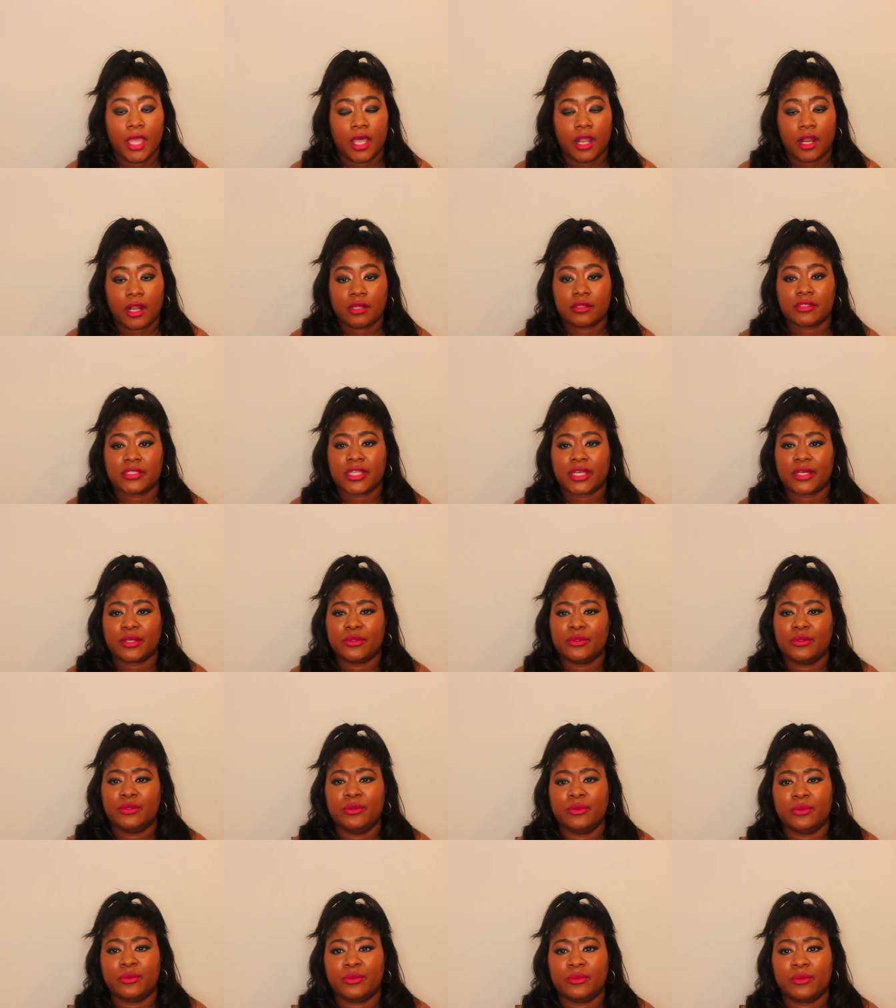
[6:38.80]
and I was like
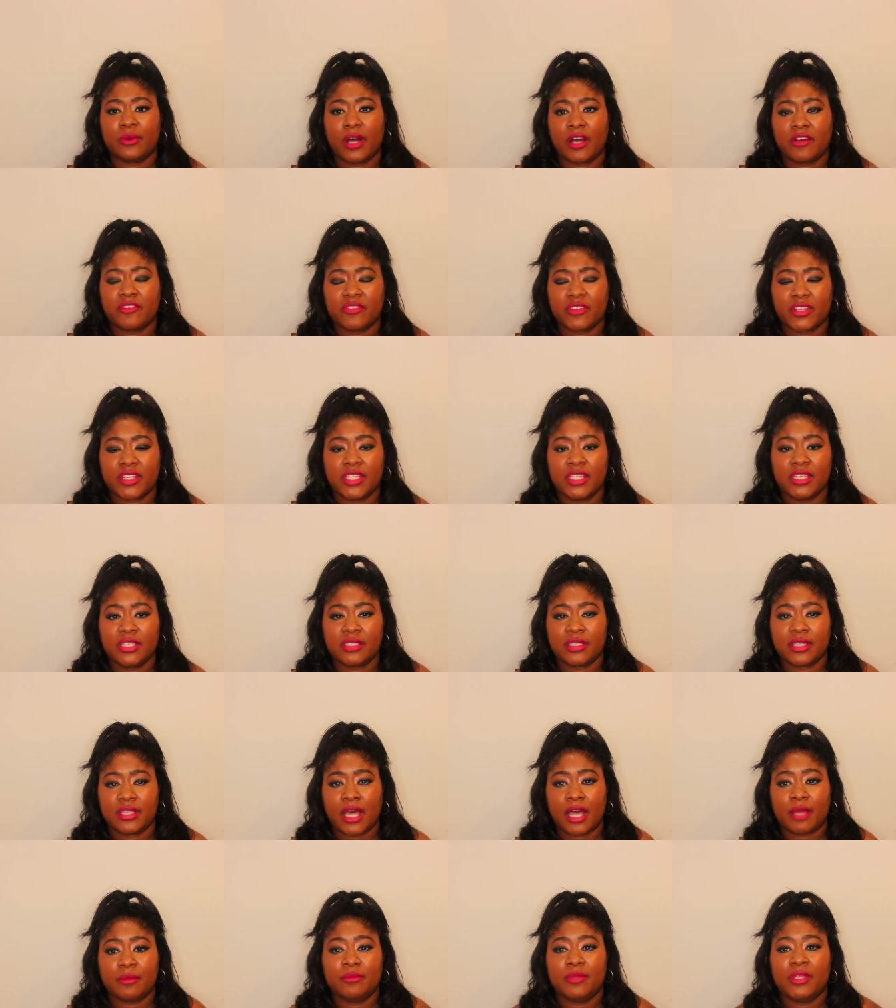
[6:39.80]
ooh I forget
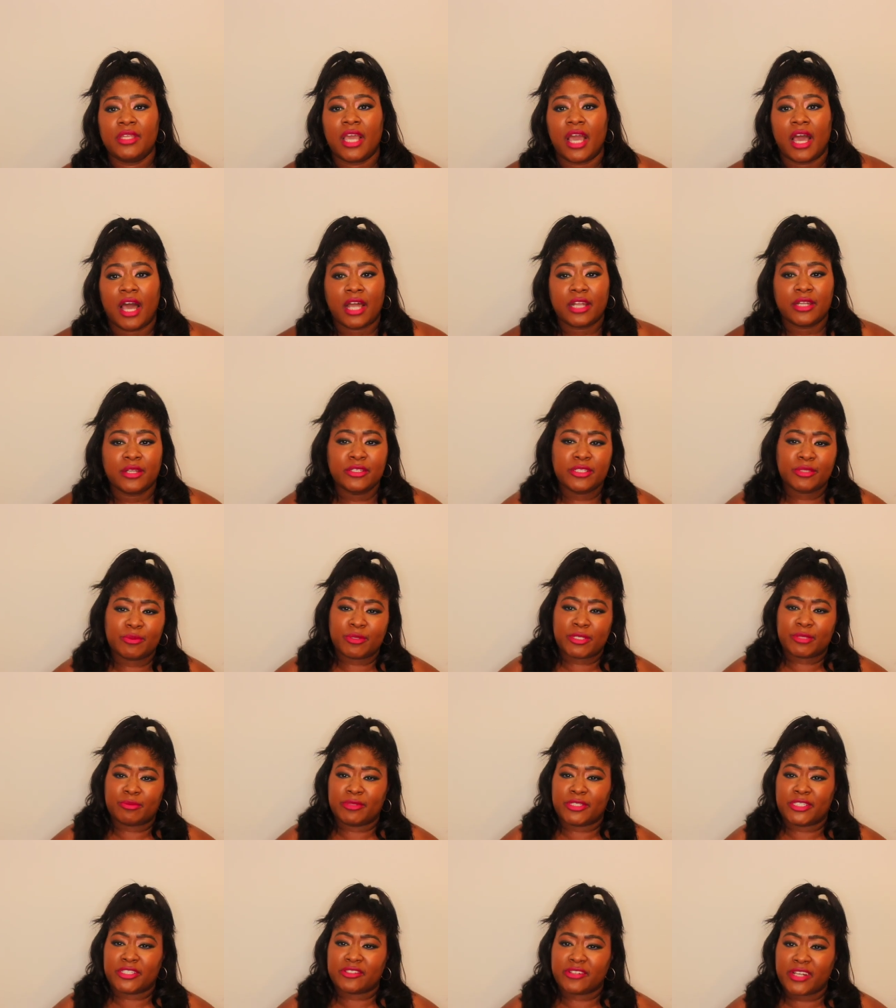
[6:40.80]
I mean I know you're supposed
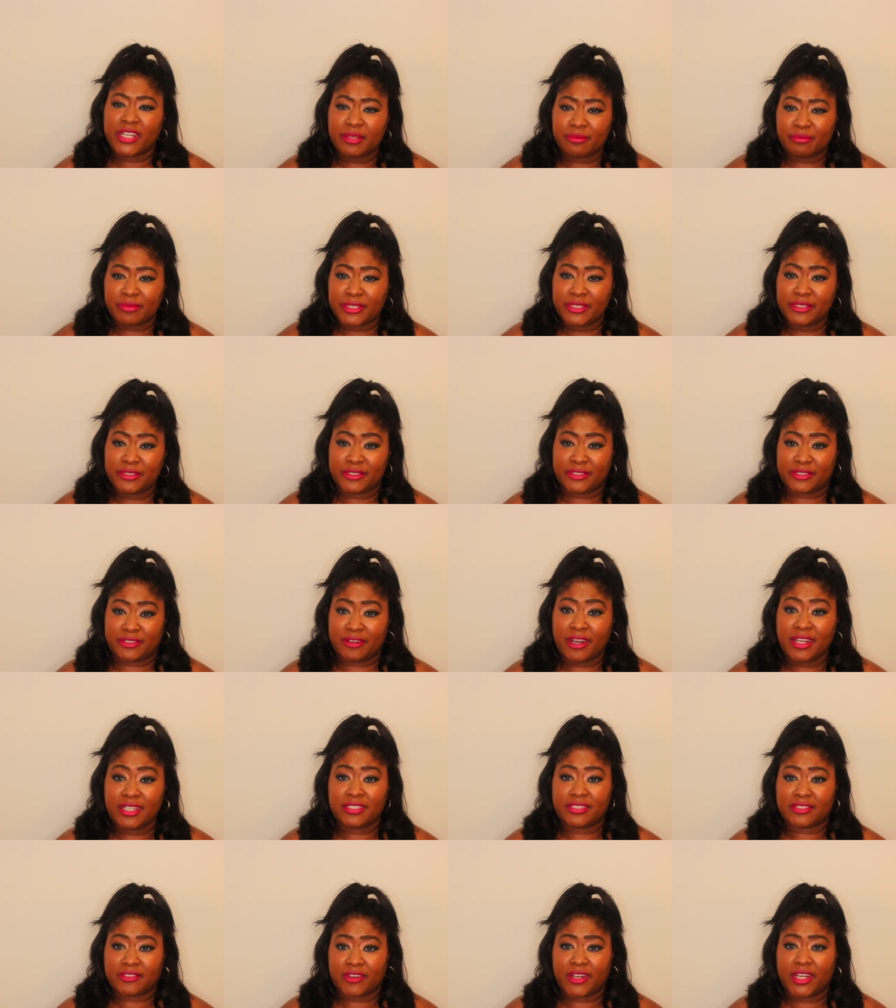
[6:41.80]
to be straight but you
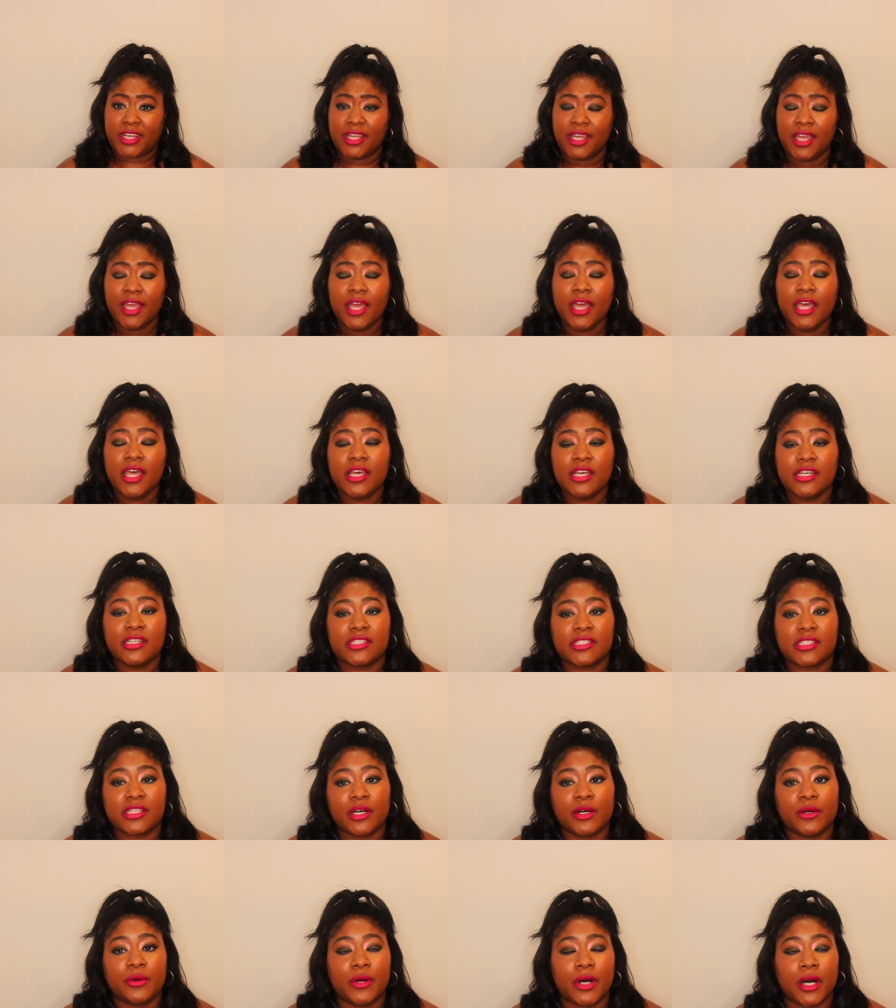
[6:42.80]
straight straight
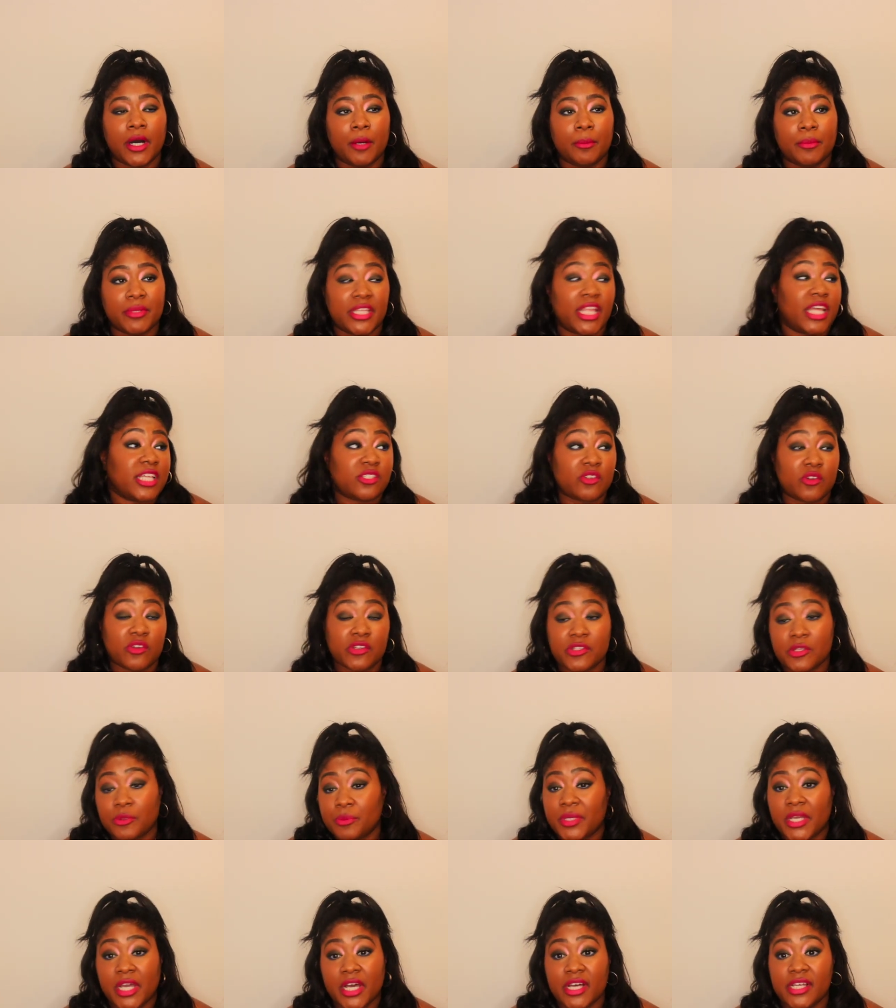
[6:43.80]
so, um, but that's
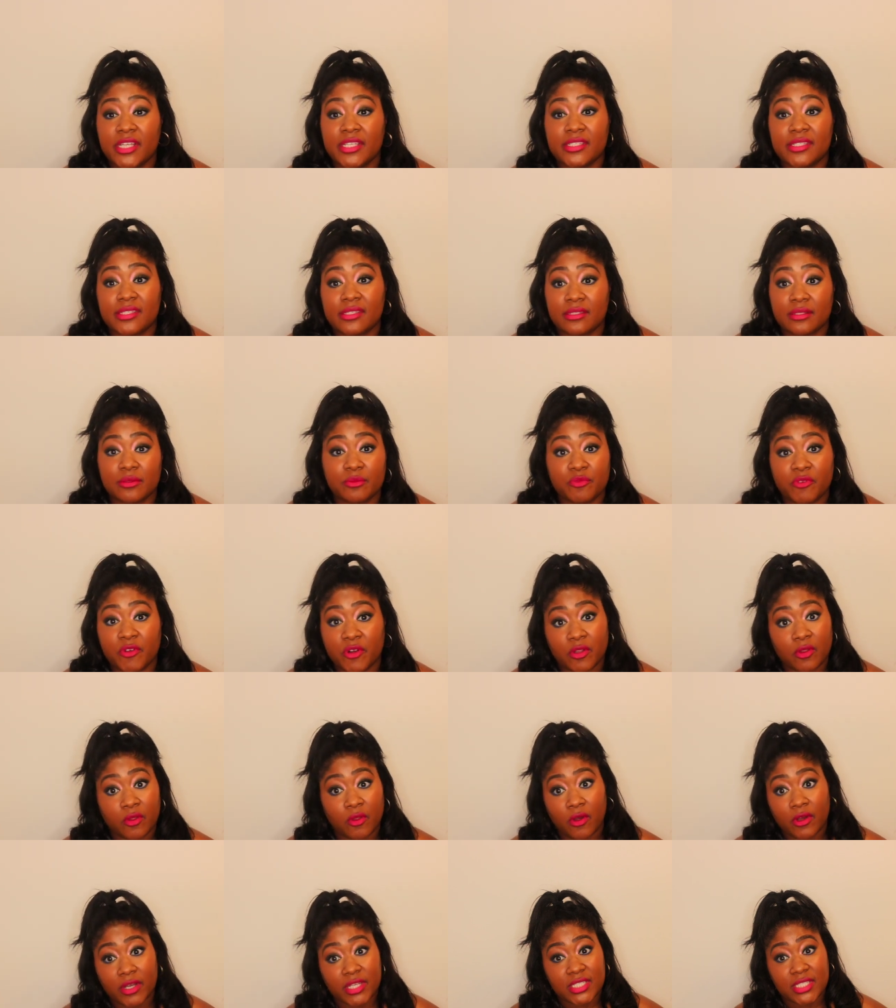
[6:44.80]
also because for the
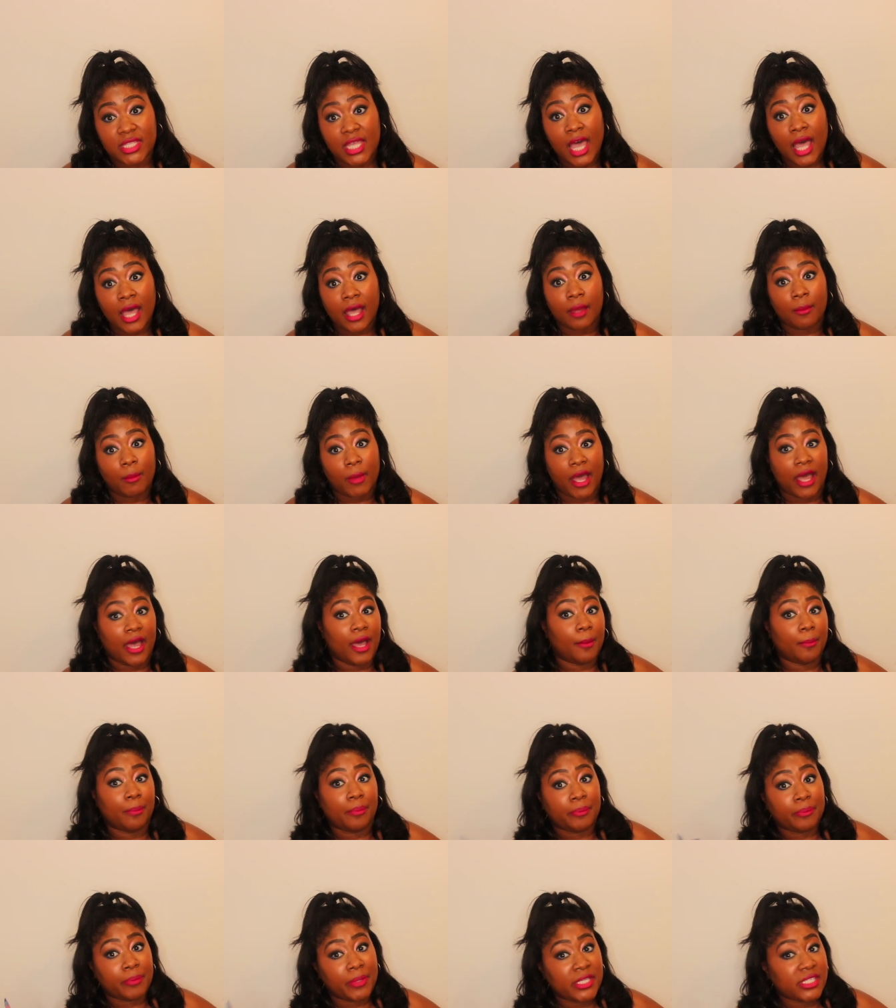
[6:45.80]
longest time I
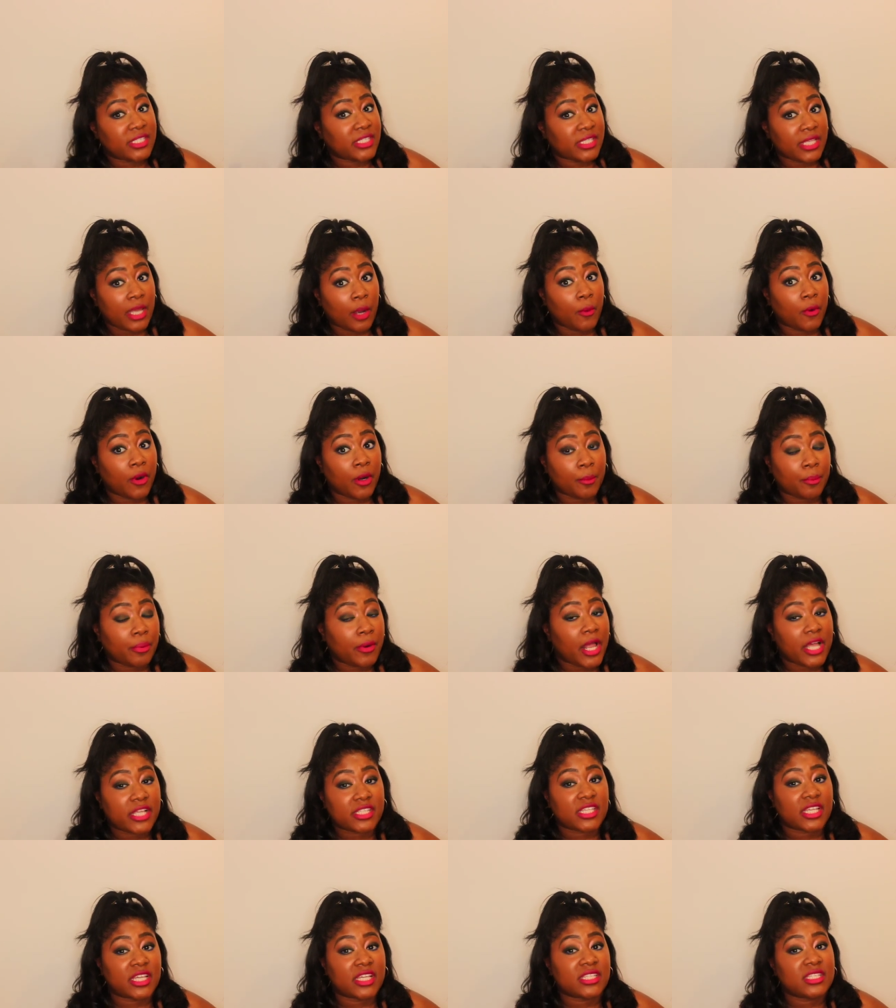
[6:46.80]
had pieces that were
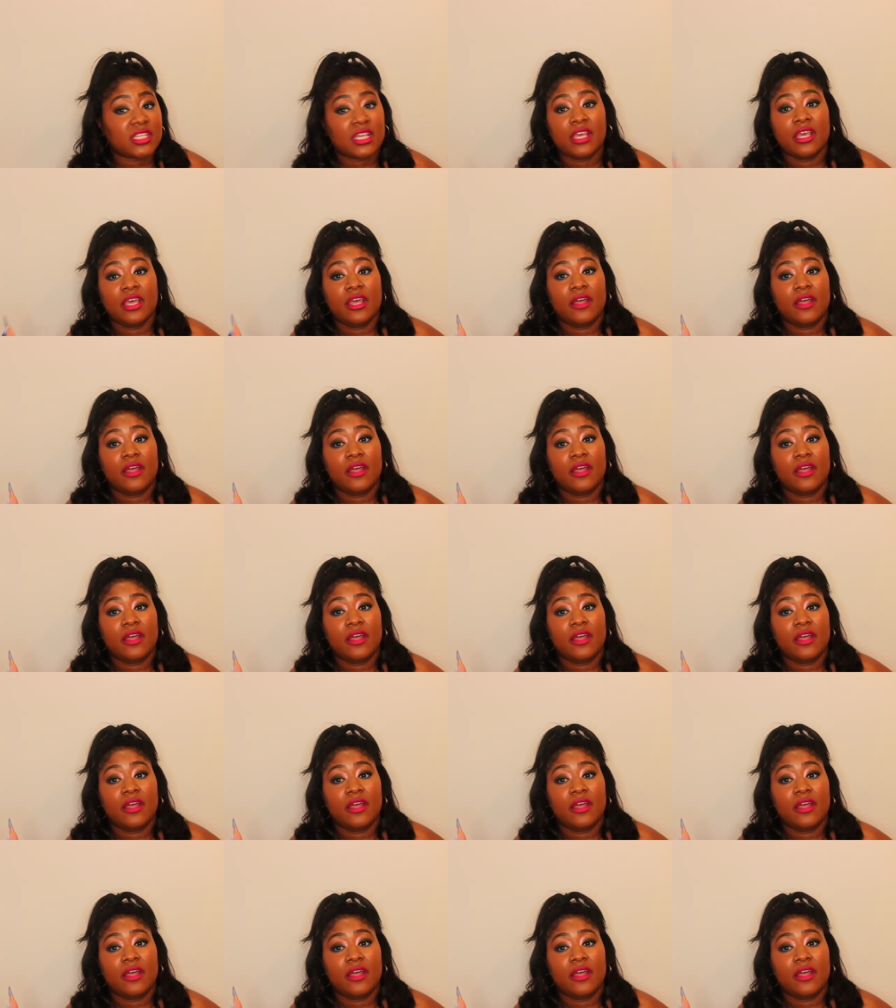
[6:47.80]
unprocessed